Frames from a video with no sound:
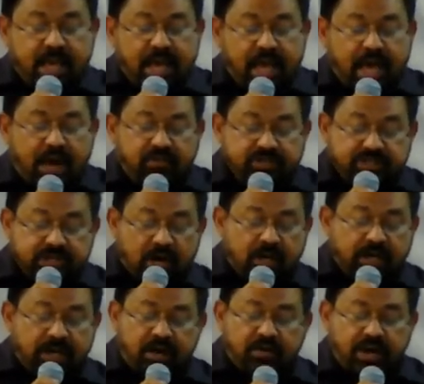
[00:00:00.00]
Our,
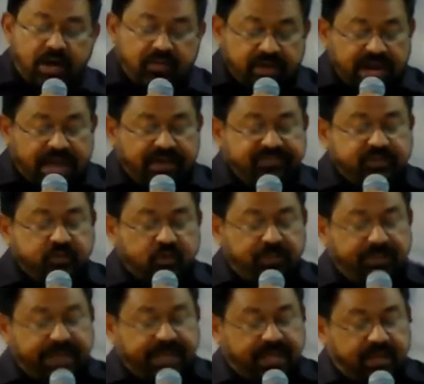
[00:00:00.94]
our life
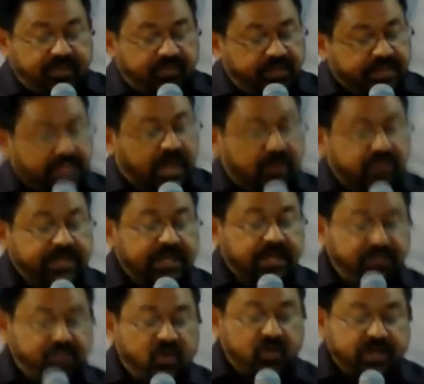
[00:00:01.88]
should be without
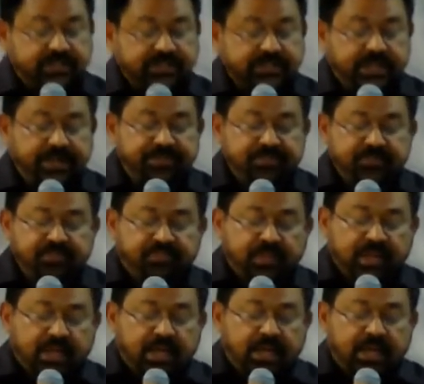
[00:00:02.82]
hypocrisy.
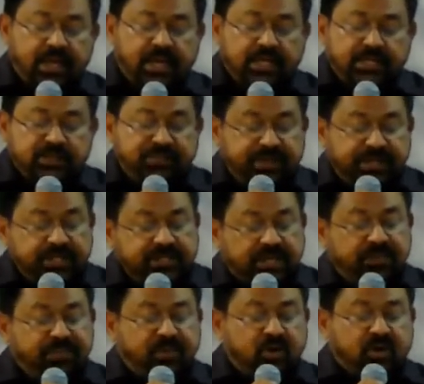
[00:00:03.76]

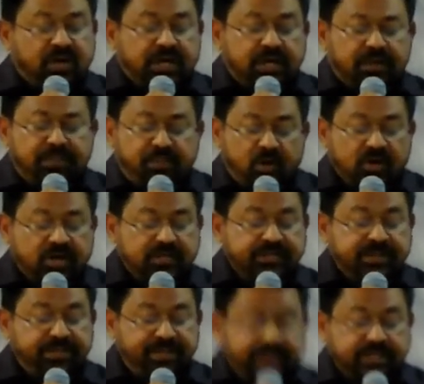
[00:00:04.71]
Spiritual
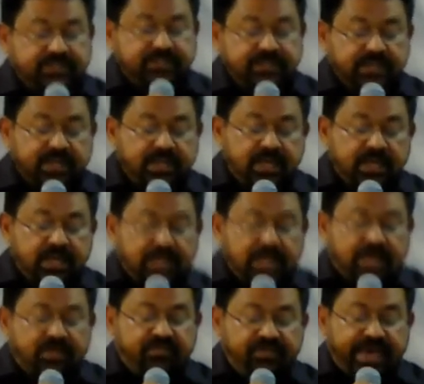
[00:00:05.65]
hypocrisy means
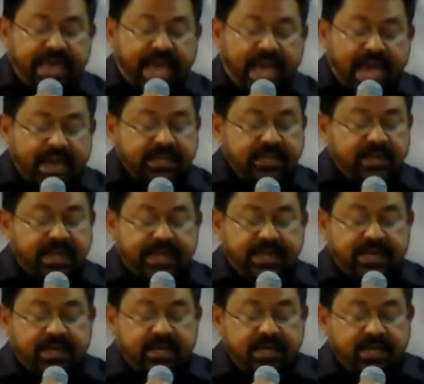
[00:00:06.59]
we act
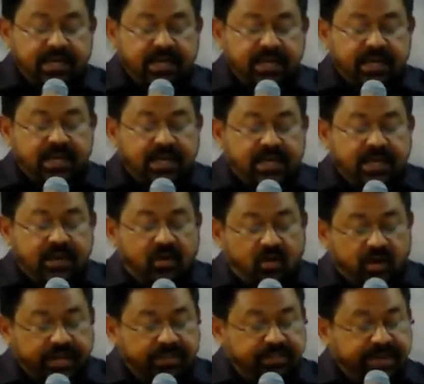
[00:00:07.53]
like
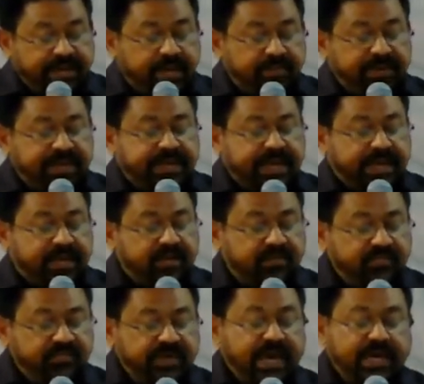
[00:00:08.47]
or Im
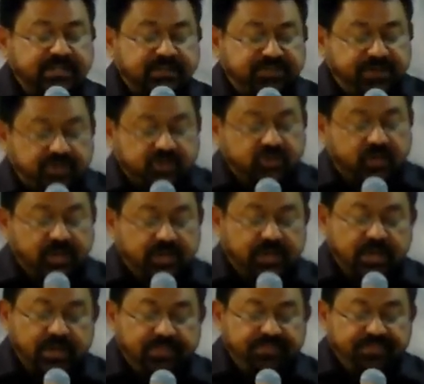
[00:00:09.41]
imitate we are spiritual.
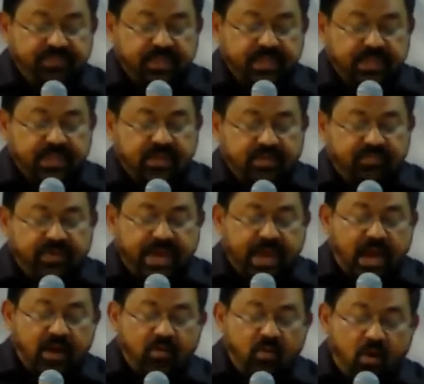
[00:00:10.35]
We
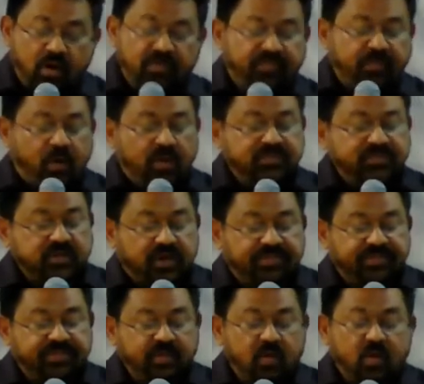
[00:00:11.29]
have all forms
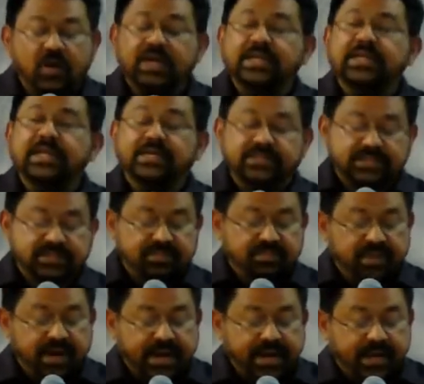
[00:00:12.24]
of godliness,
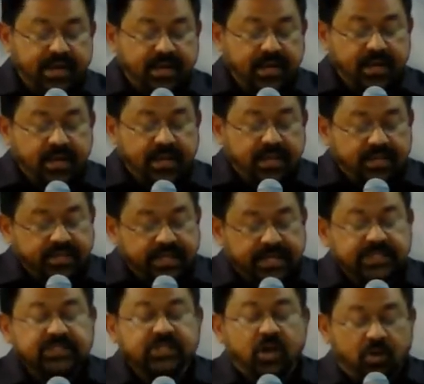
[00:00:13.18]
but uh, there
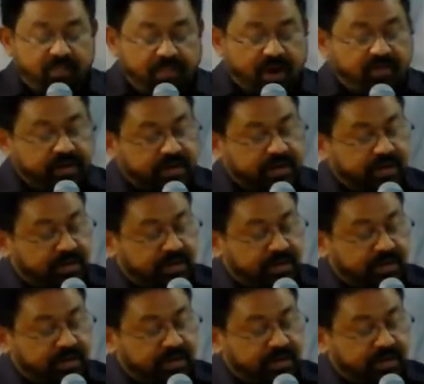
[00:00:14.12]
is no power.